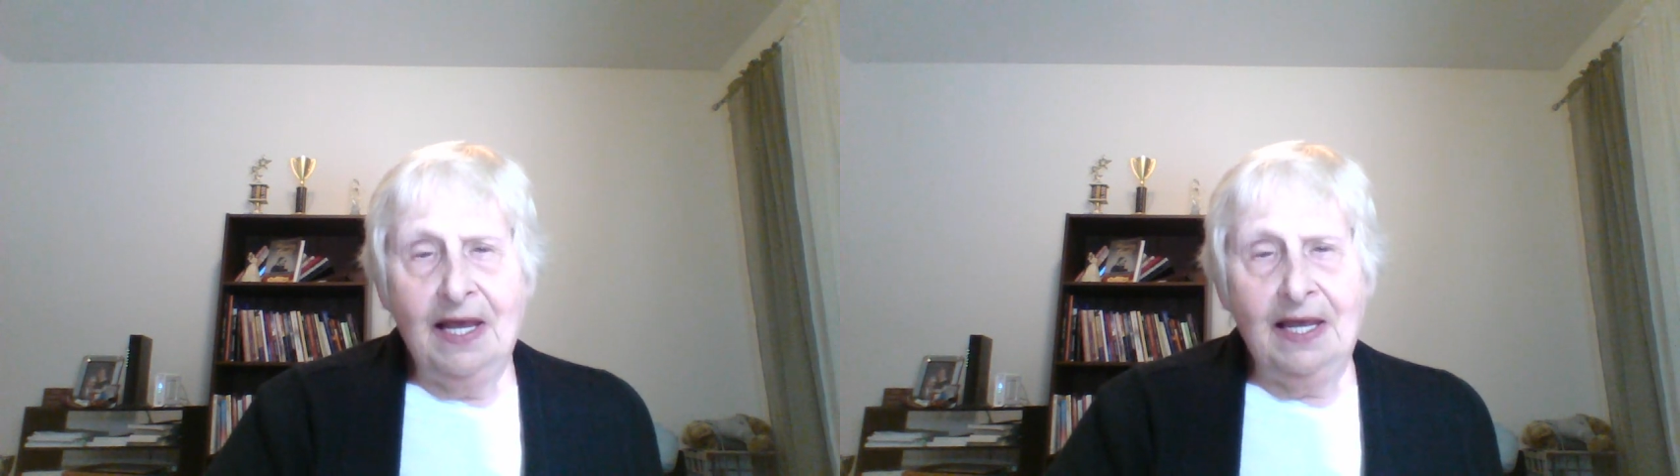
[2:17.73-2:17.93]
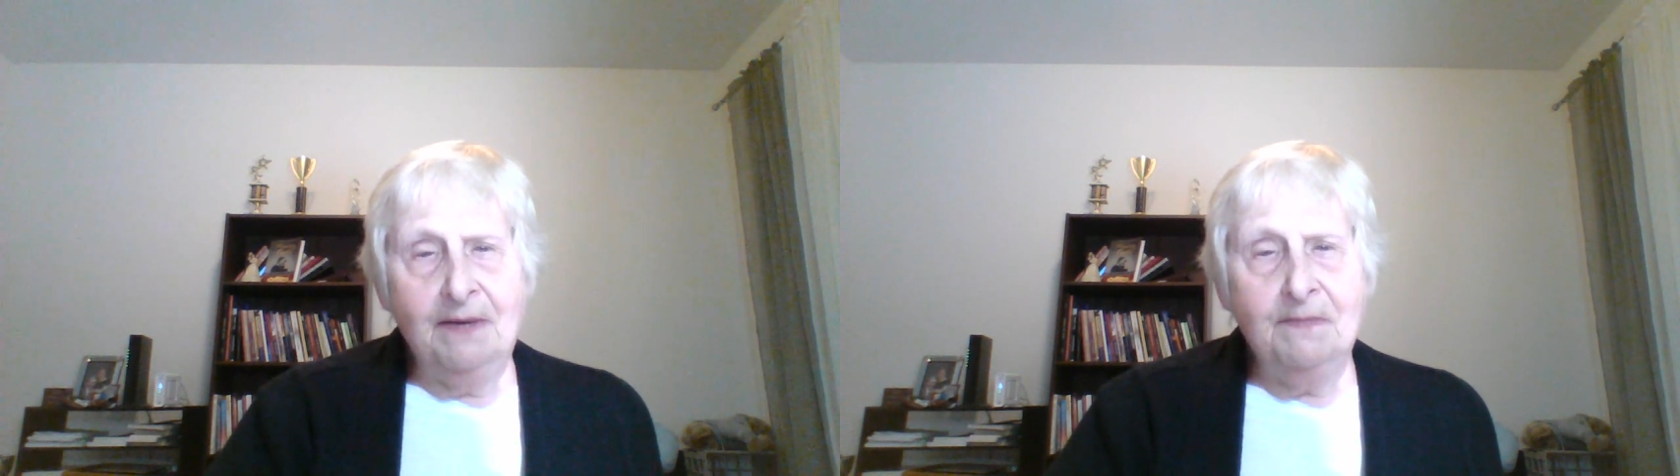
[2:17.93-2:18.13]

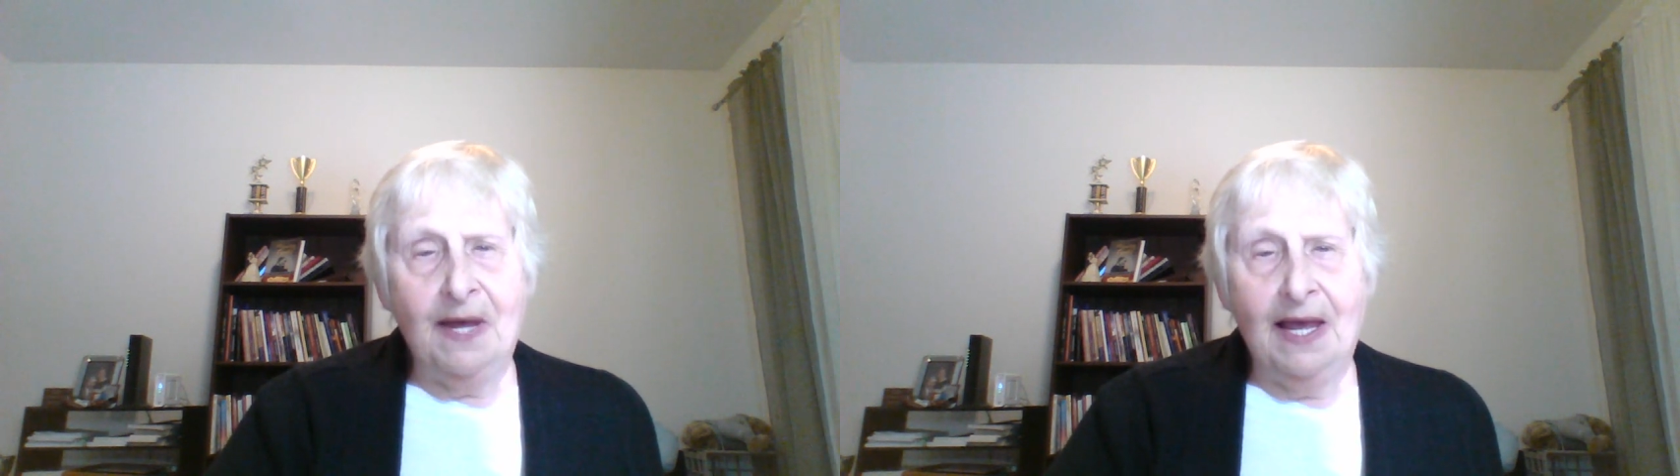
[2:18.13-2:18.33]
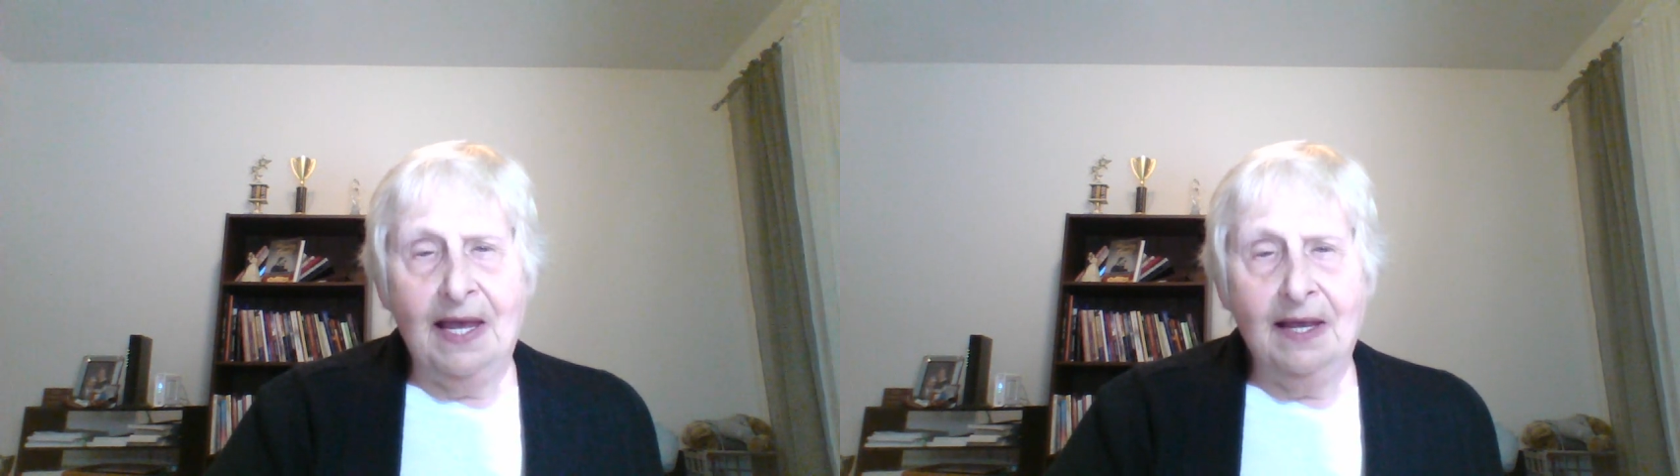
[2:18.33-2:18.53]
in
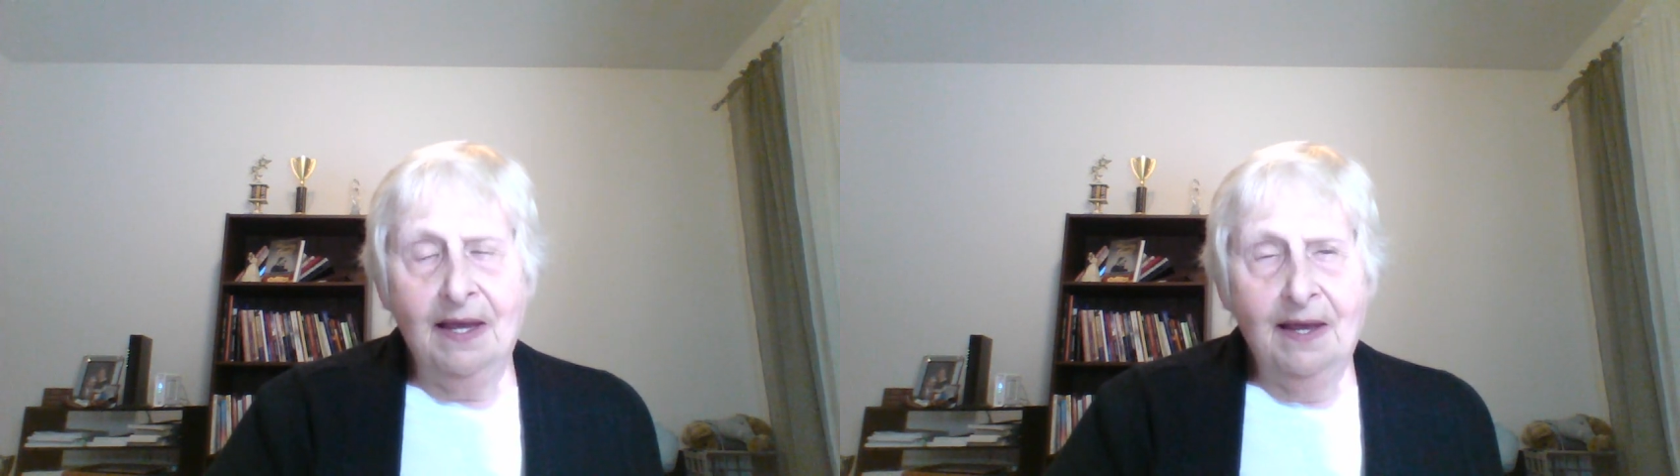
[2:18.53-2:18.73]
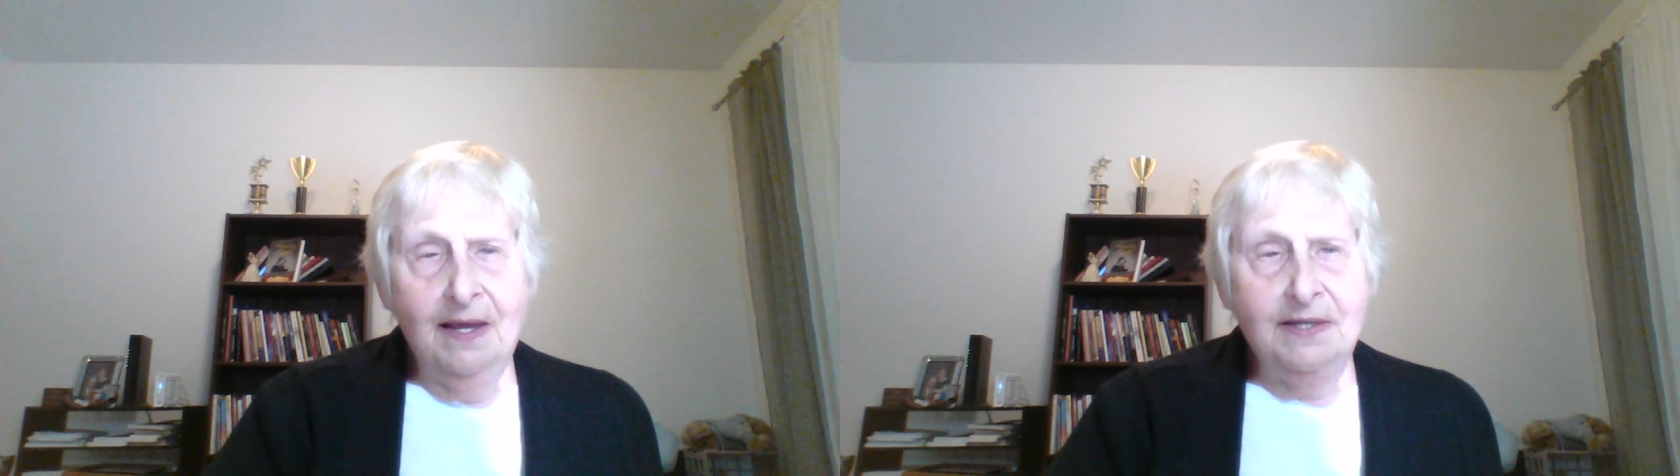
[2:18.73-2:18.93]
my
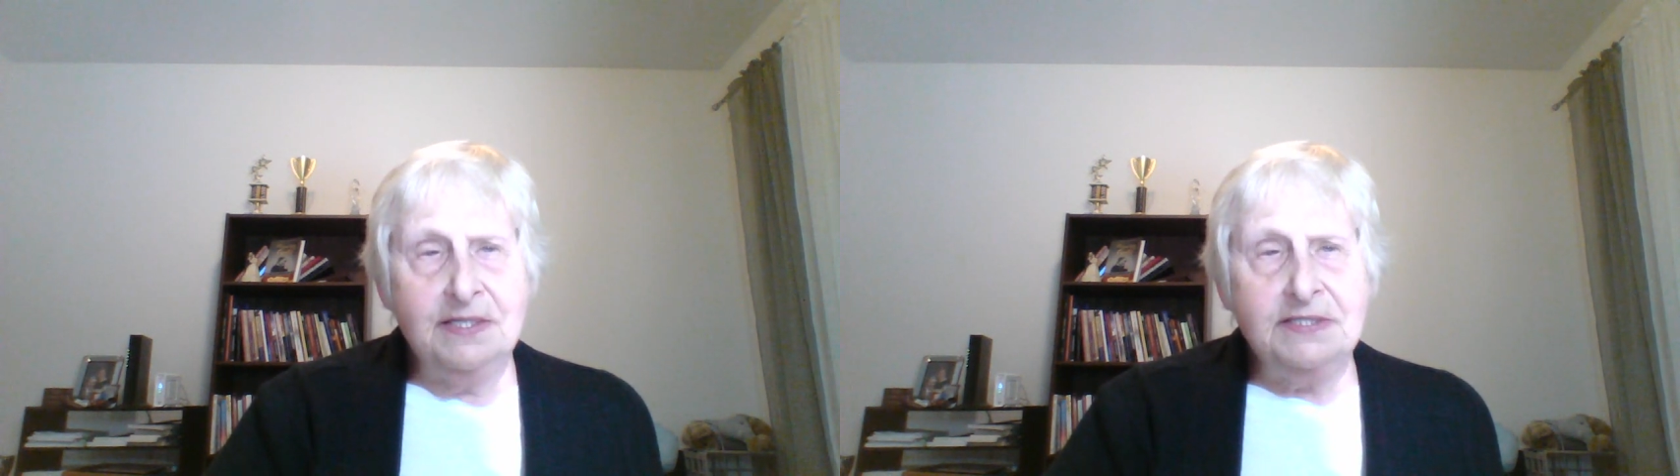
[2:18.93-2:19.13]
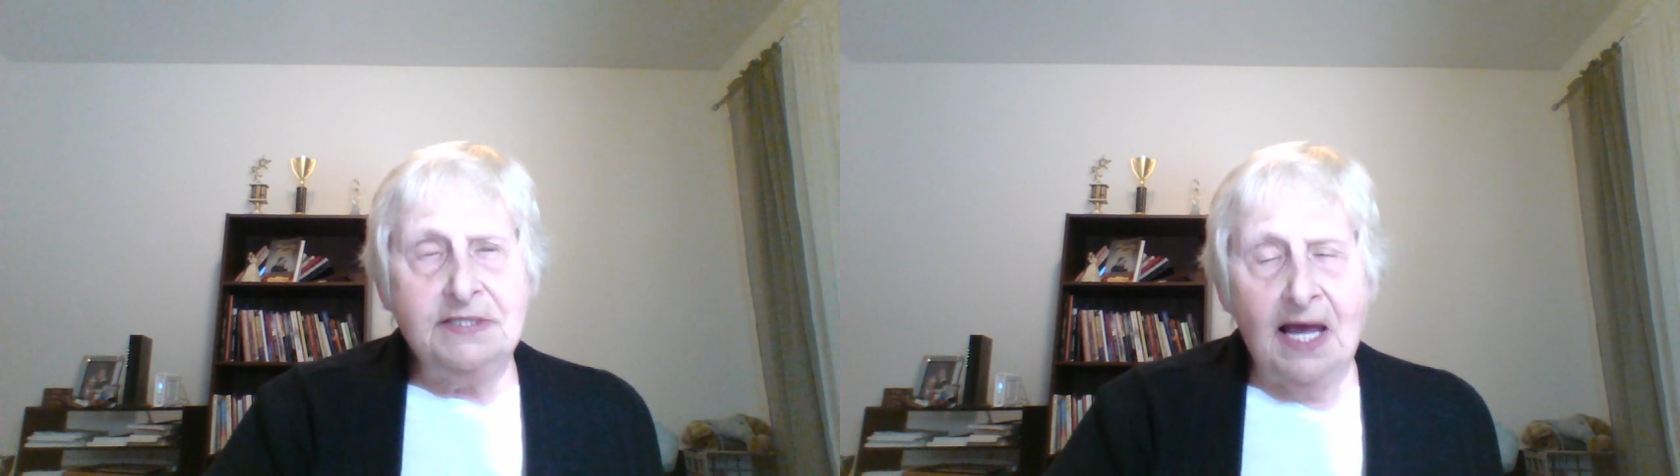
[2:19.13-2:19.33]

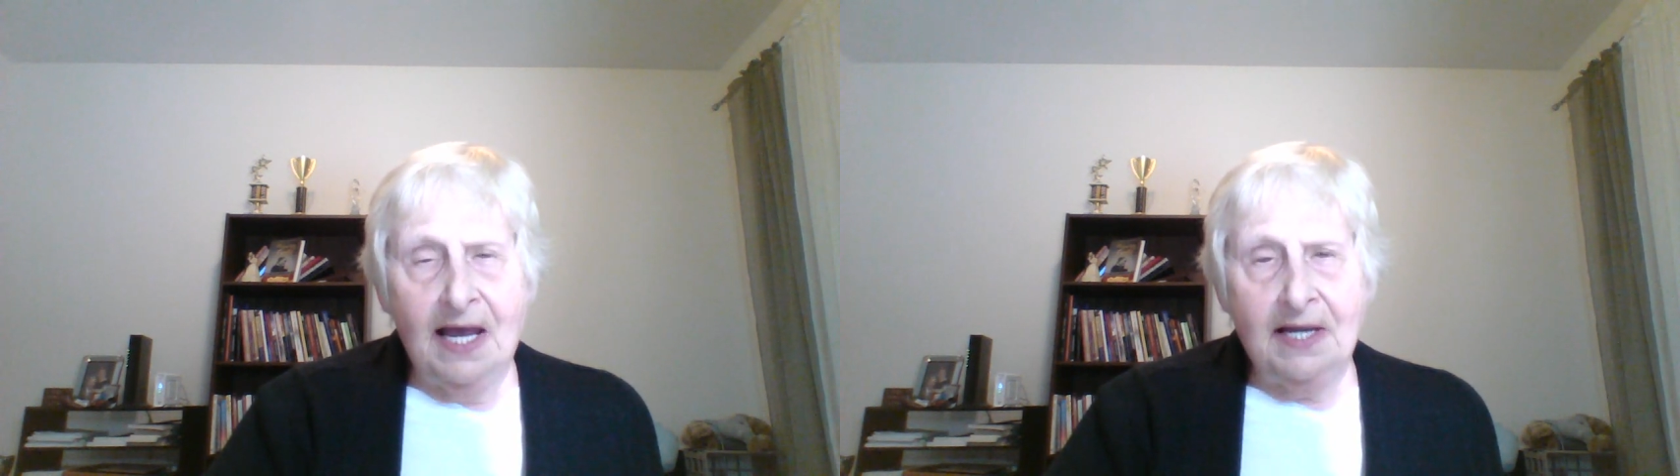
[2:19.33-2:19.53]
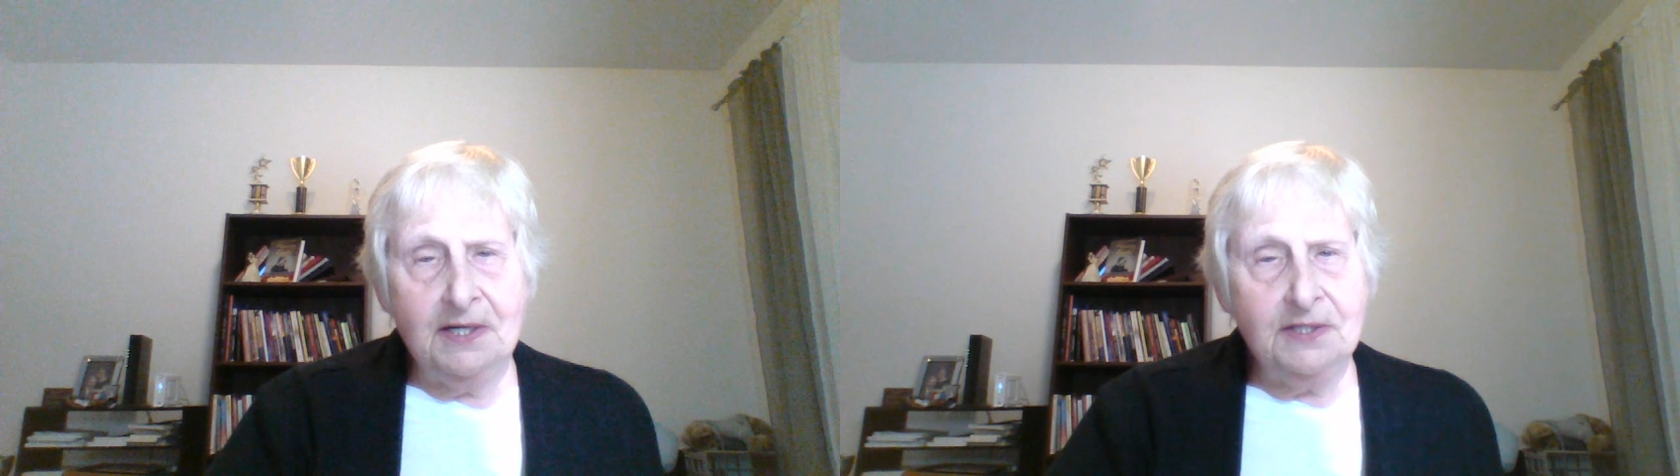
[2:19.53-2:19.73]

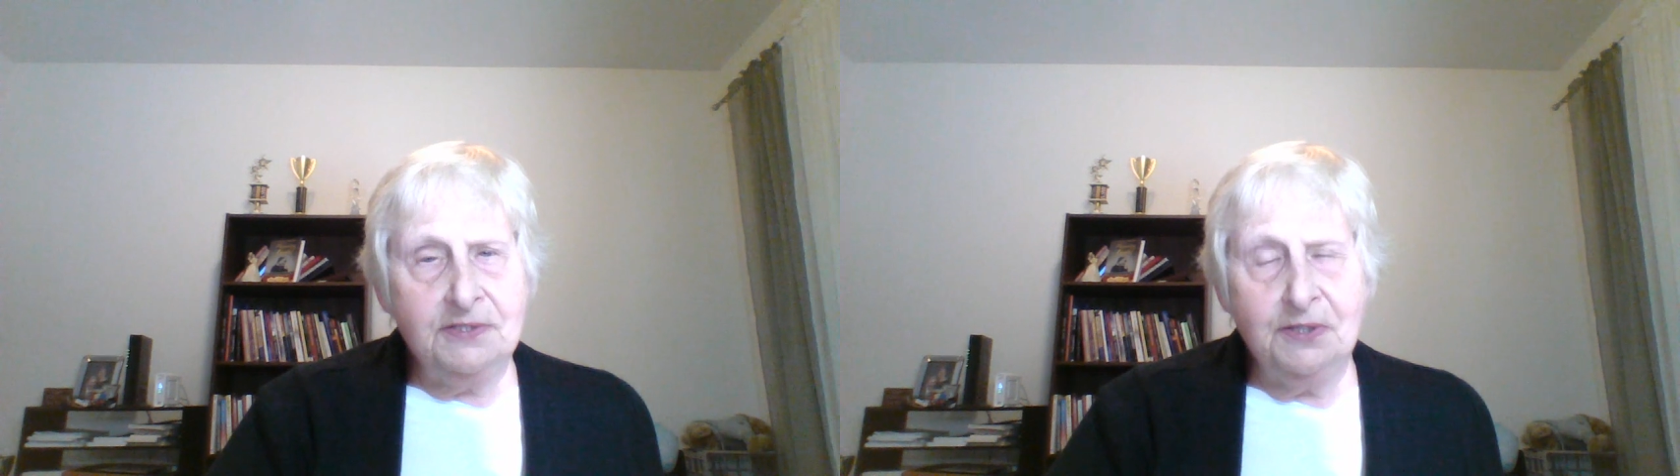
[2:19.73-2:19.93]
desire